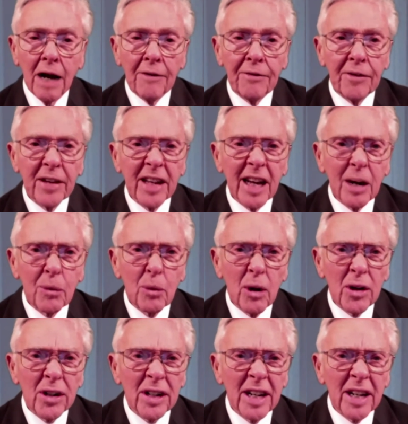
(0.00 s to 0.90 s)
I forget
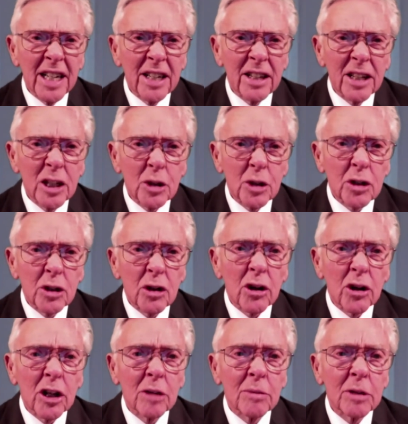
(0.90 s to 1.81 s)
what date this
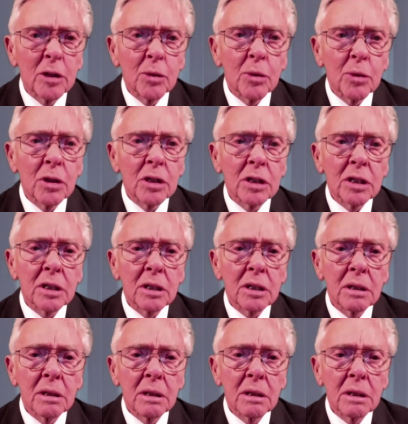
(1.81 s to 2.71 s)
document was. This
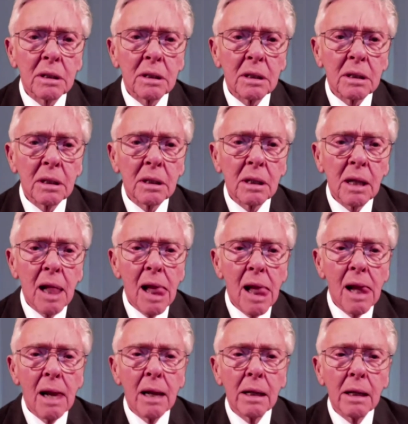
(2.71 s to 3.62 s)
is May
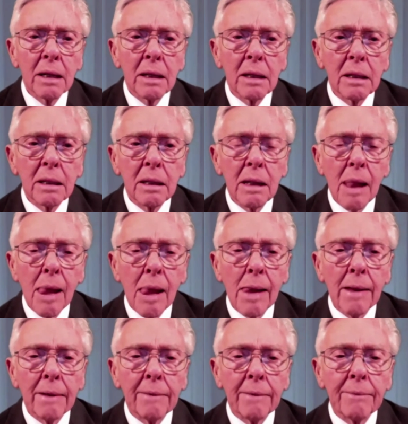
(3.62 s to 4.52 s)
1992.
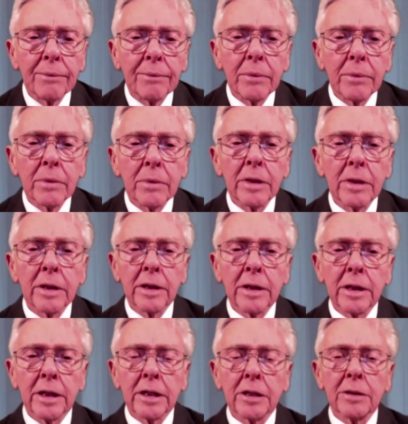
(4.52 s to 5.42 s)
No, sorry, May
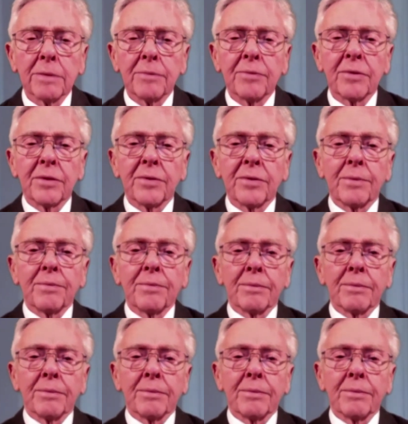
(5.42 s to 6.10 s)
1990.